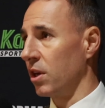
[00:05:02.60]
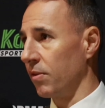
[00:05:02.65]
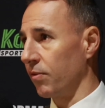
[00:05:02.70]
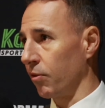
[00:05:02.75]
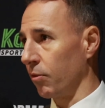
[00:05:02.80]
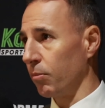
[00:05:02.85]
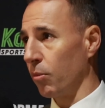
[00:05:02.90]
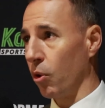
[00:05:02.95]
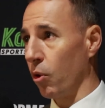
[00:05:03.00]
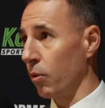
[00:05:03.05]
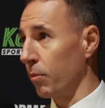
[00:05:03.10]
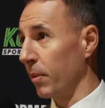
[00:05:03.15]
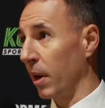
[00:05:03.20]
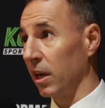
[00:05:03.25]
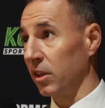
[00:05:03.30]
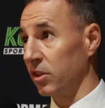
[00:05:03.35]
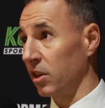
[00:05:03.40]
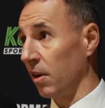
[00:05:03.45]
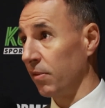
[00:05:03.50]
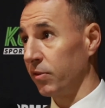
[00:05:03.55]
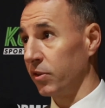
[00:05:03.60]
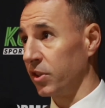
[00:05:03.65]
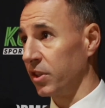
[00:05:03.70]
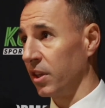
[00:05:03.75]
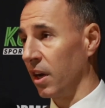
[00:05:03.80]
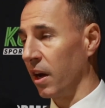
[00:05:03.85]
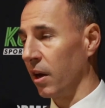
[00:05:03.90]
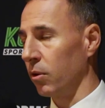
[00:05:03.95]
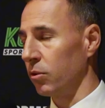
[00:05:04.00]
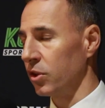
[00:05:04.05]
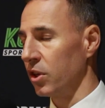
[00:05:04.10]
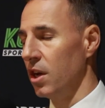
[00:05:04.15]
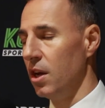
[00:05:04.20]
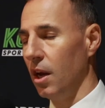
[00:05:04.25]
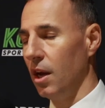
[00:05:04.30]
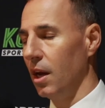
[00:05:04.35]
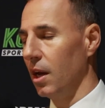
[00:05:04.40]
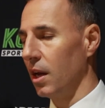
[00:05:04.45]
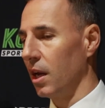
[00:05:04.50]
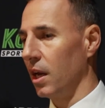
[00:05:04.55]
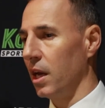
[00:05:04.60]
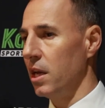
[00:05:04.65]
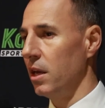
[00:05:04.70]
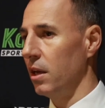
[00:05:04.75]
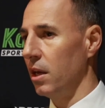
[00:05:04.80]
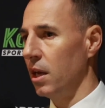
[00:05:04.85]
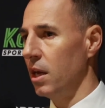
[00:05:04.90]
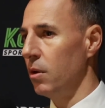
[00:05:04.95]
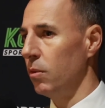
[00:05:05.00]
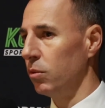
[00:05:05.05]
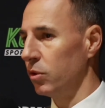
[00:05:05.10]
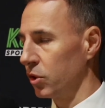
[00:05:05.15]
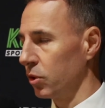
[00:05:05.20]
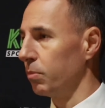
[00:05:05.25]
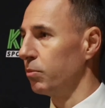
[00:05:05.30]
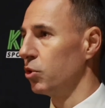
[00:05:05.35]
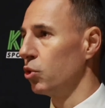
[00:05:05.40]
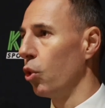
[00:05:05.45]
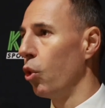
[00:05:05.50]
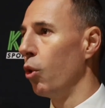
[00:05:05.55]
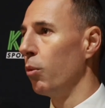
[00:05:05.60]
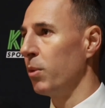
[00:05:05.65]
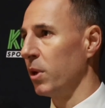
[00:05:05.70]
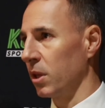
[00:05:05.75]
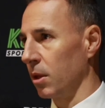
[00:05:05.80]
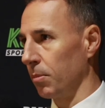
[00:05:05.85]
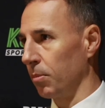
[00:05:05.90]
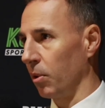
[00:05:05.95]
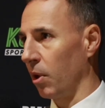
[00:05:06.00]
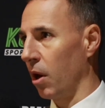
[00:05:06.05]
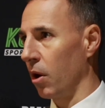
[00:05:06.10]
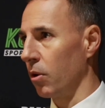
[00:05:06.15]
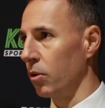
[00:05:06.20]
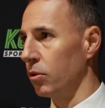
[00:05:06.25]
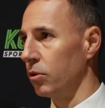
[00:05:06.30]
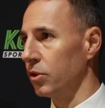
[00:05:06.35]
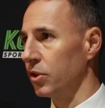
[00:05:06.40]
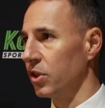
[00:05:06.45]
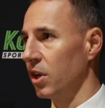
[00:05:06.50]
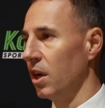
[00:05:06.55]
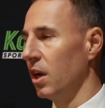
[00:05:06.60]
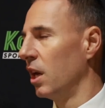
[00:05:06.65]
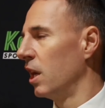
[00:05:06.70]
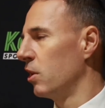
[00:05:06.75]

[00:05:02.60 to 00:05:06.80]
kid from Moranbah, tough as nails, he was absorbing the blows.